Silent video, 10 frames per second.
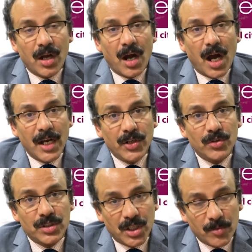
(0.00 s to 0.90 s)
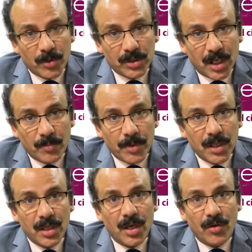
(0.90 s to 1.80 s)
high dose
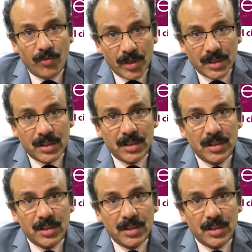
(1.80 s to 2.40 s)
chemotherapy with